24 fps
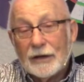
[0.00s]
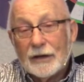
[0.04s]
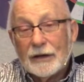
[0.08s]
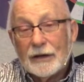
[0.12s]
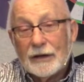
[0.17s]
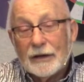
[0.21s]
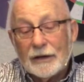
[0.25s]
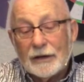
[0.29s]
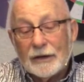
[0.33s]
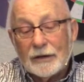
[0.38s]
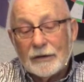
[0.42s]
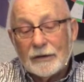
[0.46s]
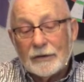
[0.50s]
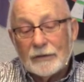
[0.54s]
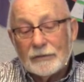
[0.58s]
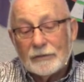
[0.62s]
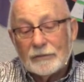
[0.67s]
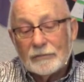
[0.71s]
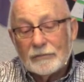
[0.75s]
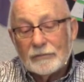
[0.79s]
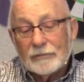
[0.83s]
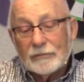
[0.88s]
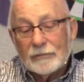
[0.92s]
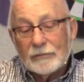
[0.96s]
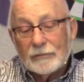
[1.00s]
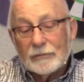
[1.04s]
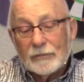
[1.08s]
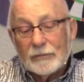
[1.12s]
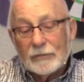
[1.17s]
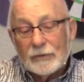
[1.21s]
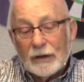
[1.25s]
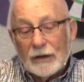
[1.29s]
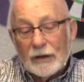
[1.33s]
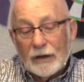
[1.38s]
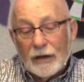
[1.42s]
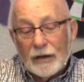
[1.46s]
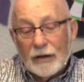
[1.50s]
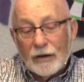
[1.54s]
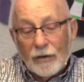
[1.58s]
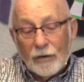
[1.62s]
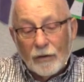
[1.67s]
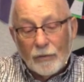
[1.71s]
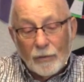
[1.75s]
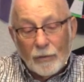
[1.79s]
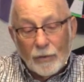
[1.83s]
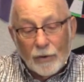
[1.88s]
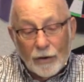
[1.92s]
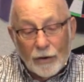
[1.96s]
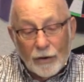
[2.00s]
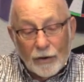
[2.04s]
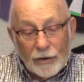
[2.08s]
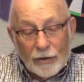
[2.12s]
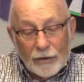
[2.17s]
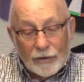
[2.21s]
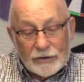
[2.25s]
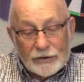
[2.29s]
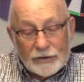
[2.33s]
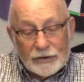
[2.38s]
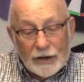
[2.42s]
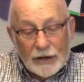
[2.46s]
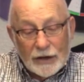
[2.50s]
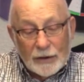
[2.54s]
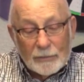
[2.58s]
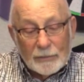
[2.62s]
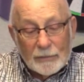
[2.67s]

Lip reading: let our words